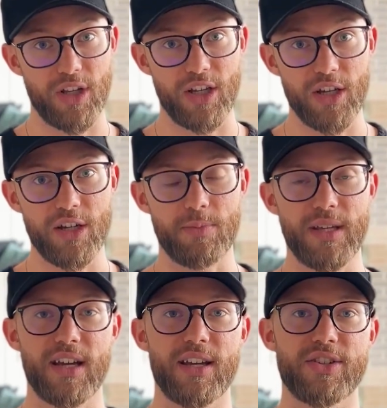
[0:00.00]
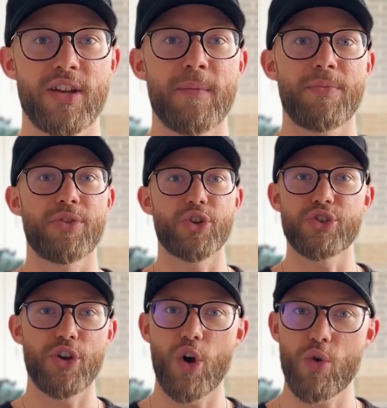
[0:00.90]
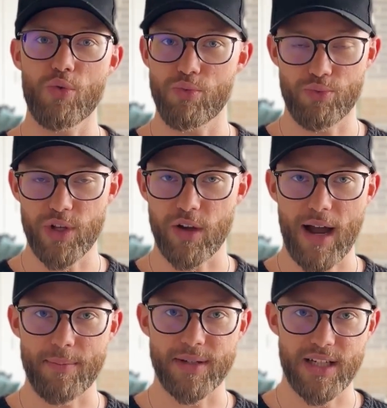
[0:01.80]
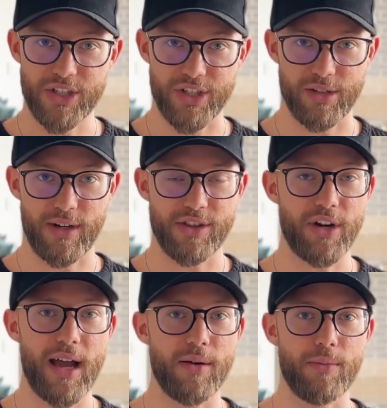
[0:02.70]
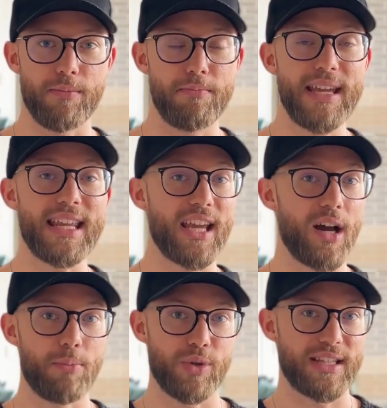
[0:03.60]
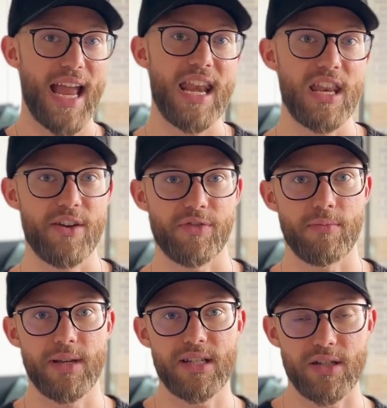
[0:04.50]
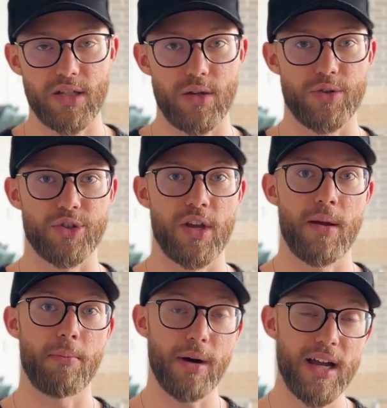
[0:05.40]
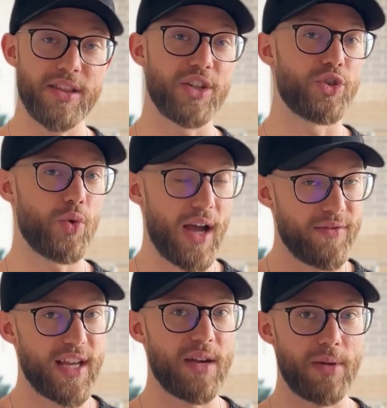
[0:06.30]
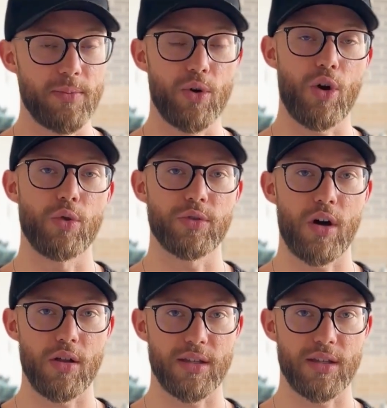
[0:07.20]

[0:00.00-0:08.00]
good because there's no real competition, right? They're not meeting up with 10 different business owners, but they do have 10 people cold calling